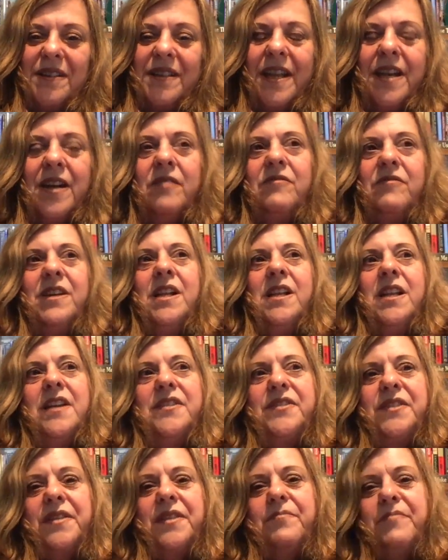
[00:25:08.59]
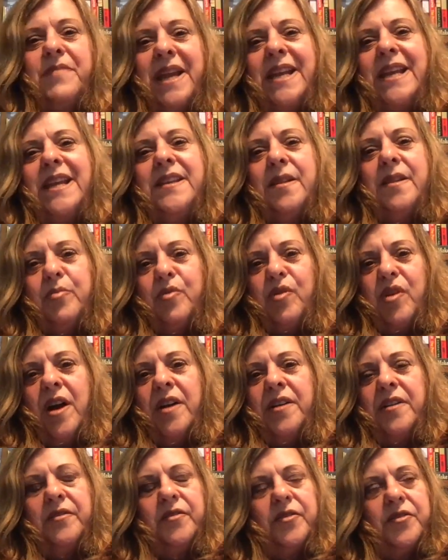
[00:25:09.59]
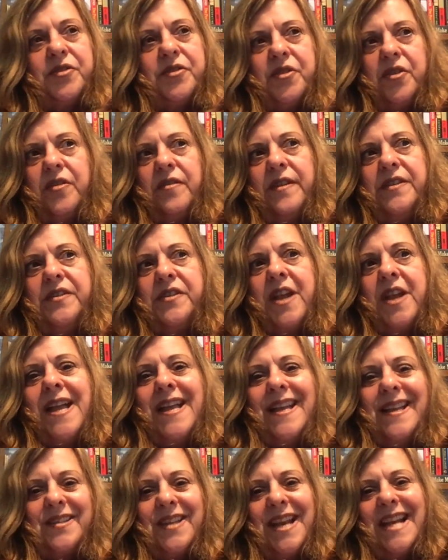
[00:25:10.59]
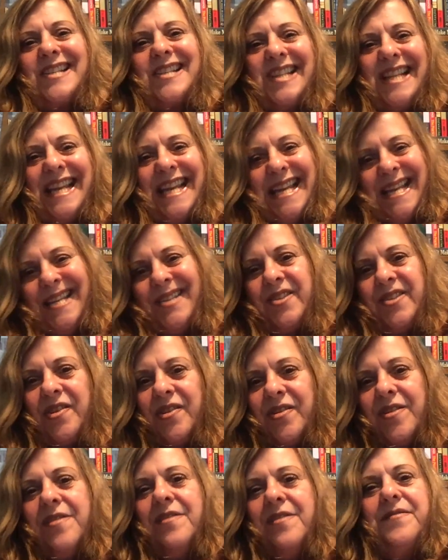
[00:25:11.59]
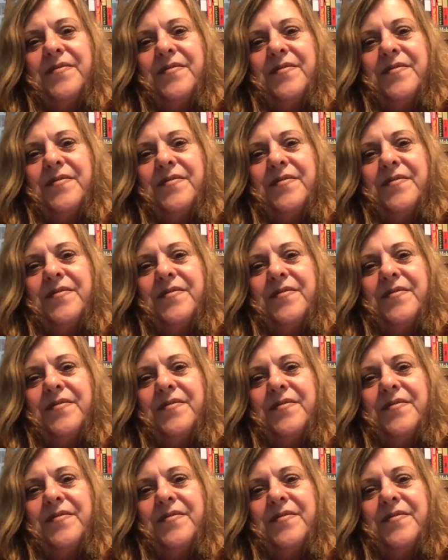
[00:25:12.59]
They don't realize that making the product or service is actually easier